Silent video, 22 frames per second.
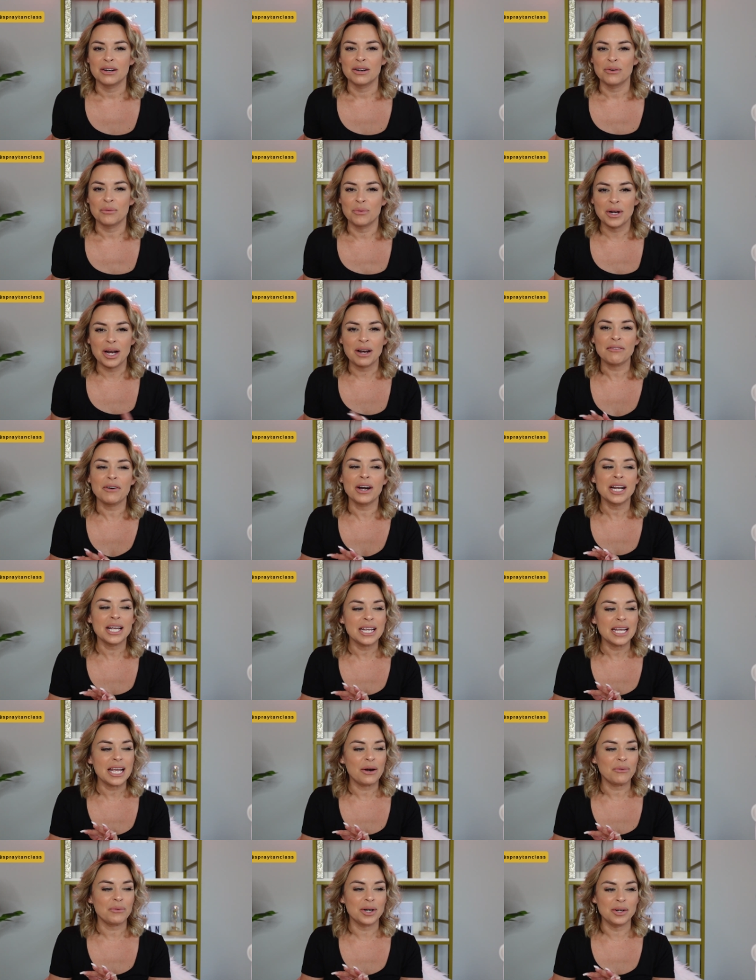Whenever I can
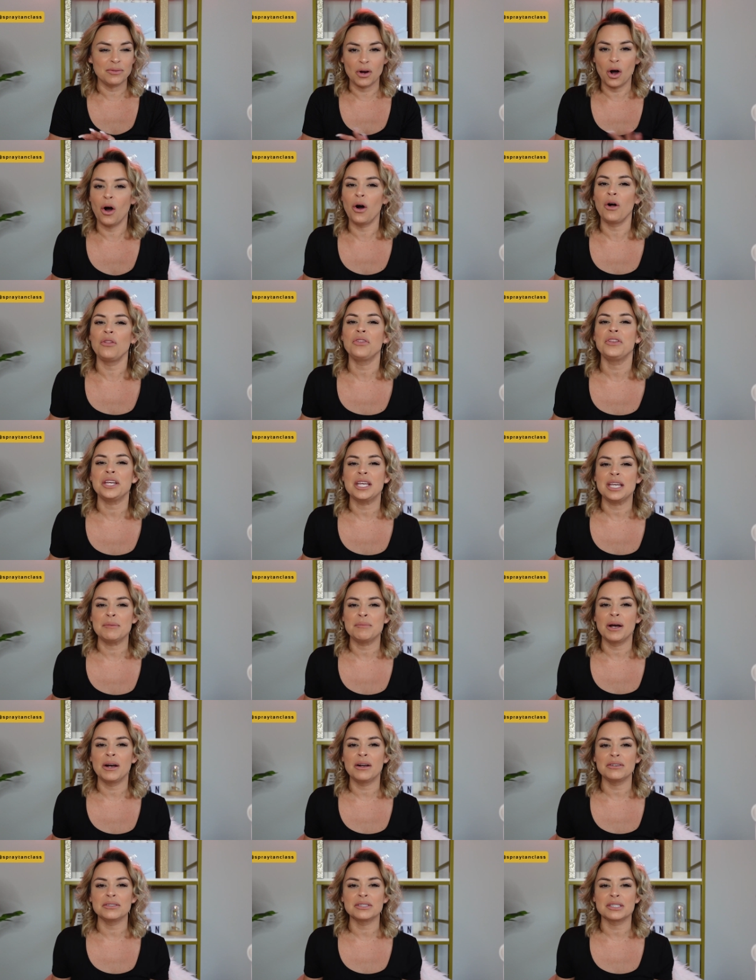get rid of all the
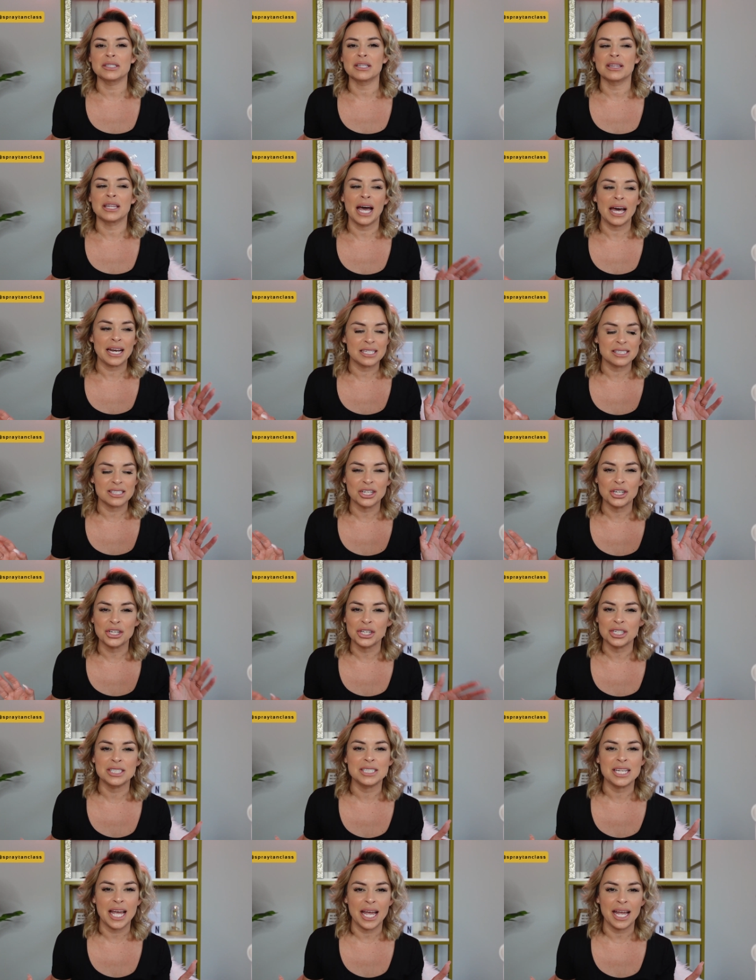emails, that is a
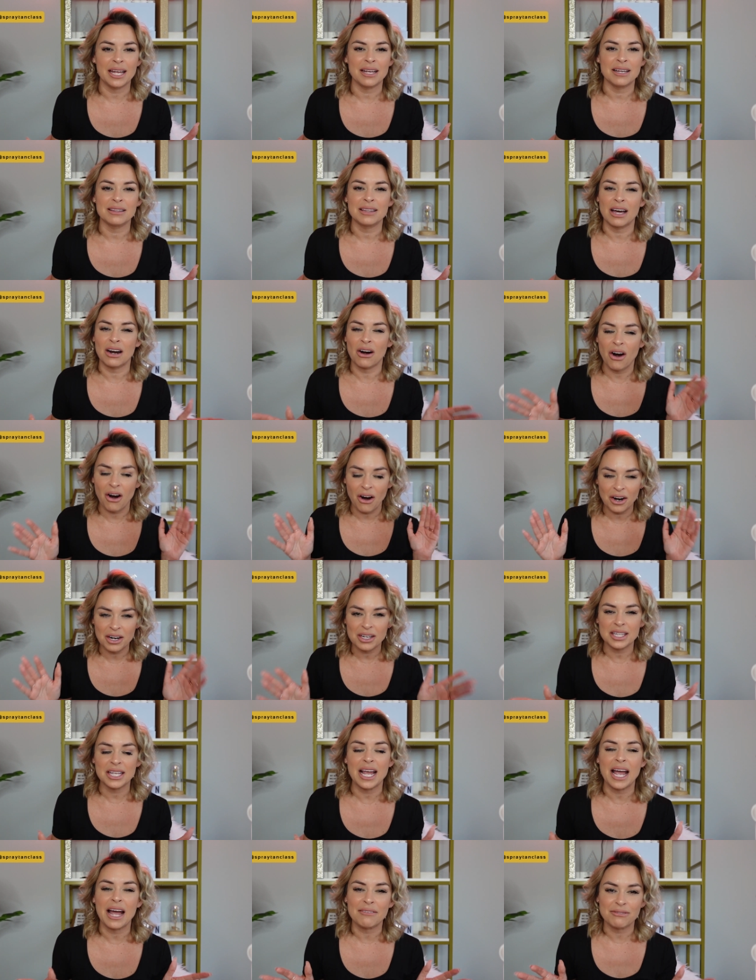good day. That
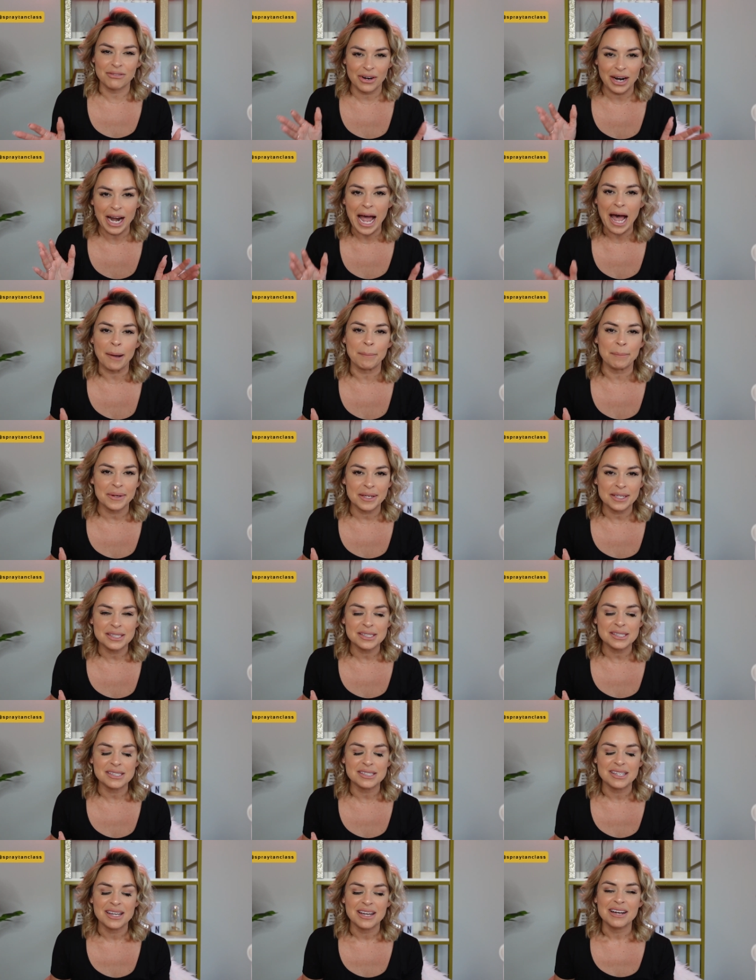hardly ever
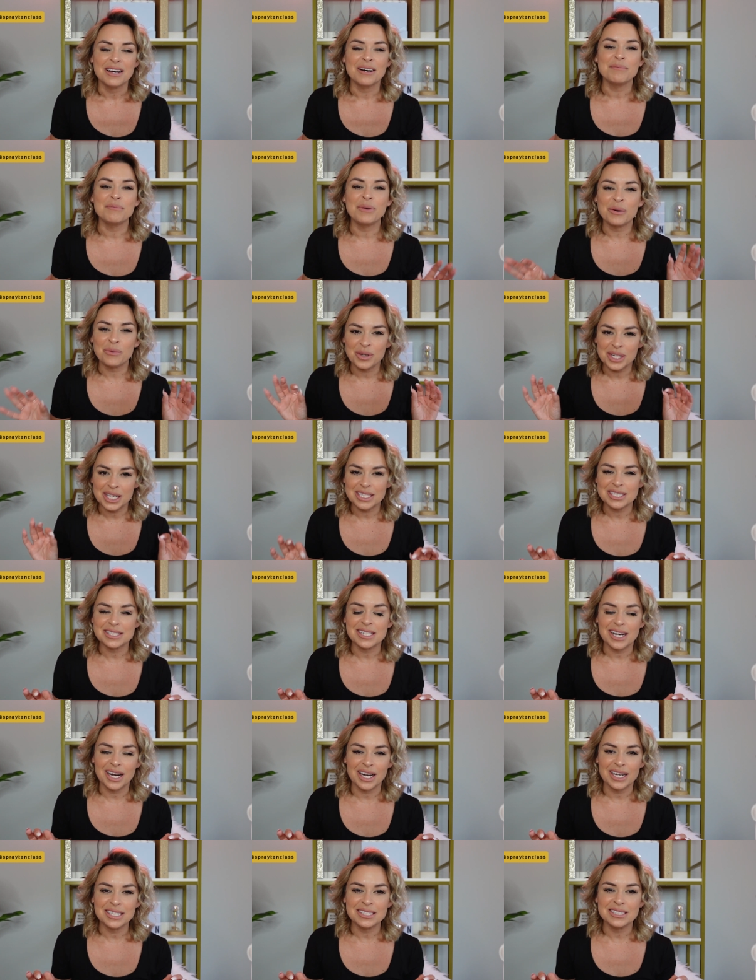happens, but when it
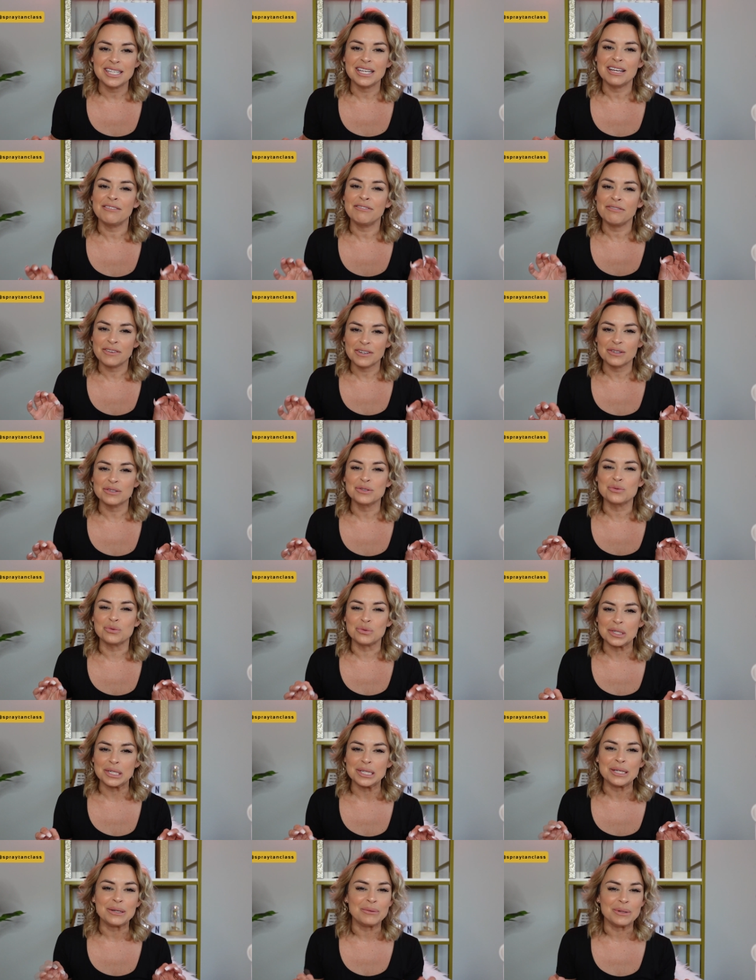does, it feels
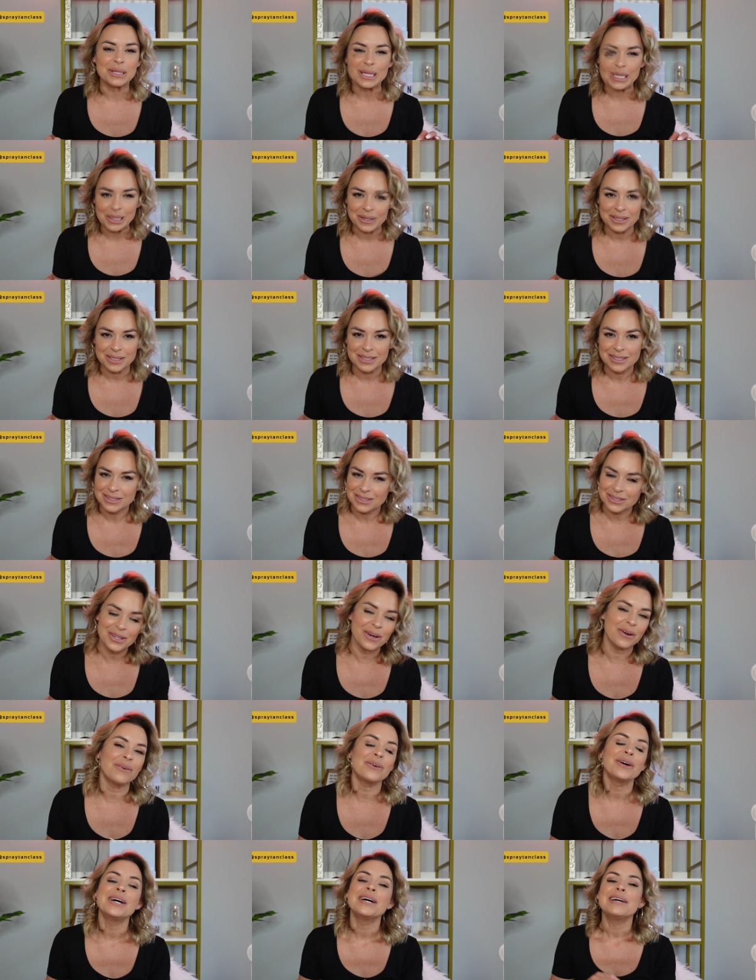really, really good.
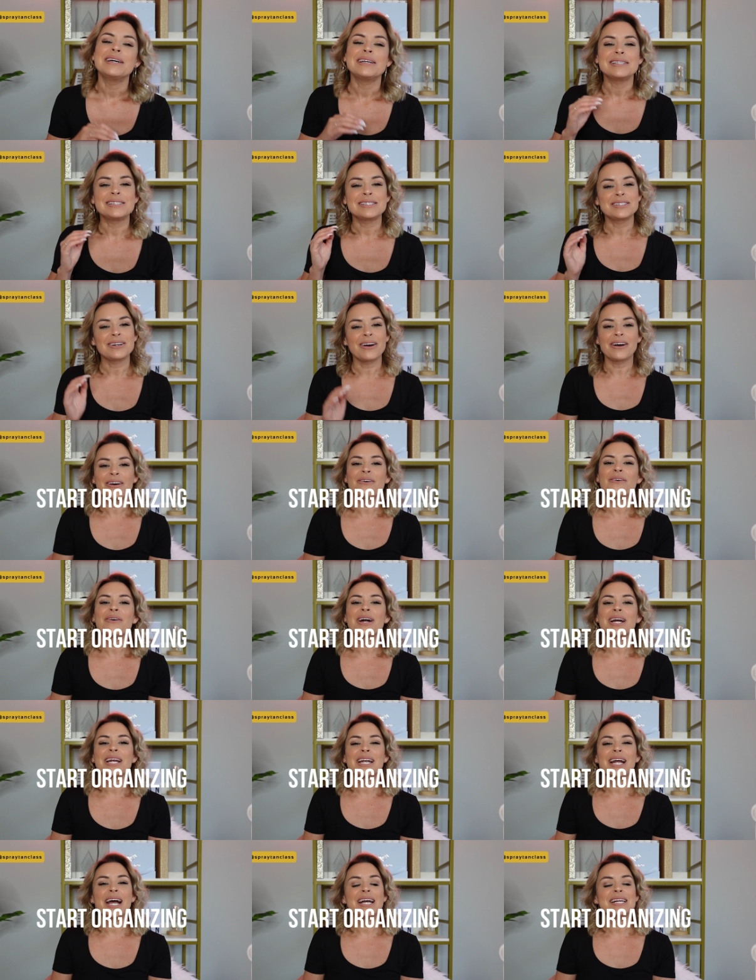So start
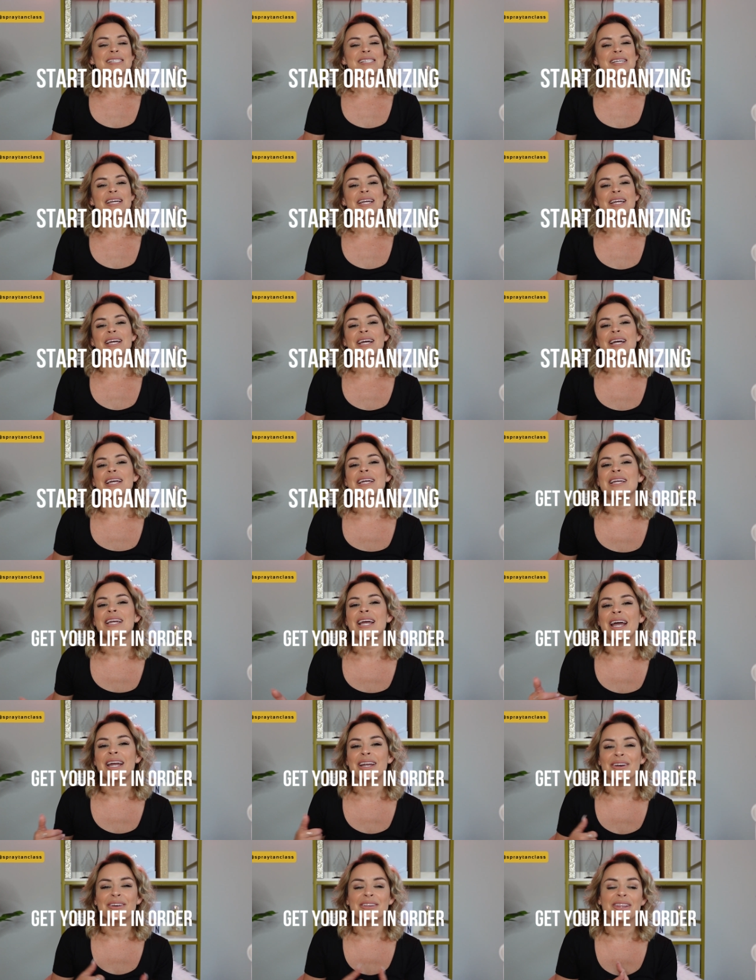organizing,
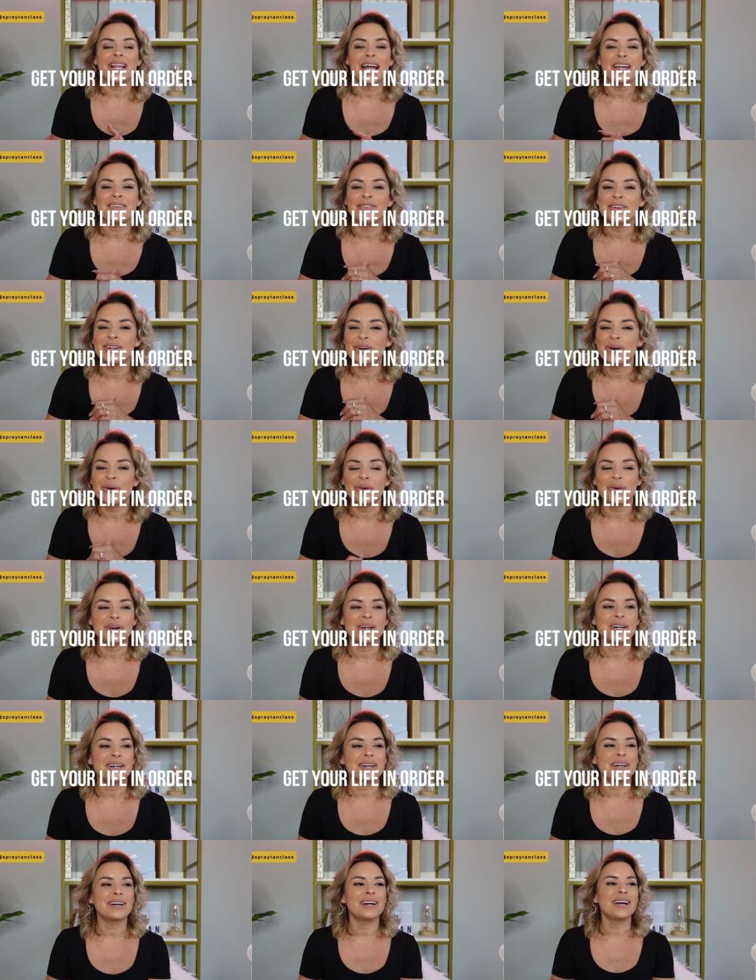get your life in
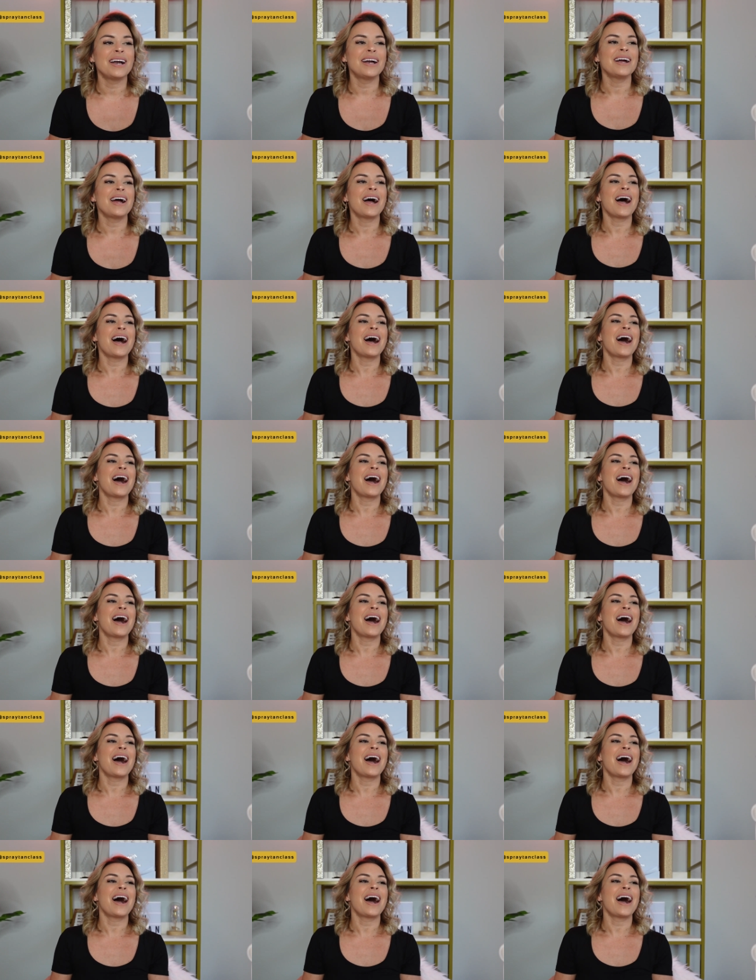order.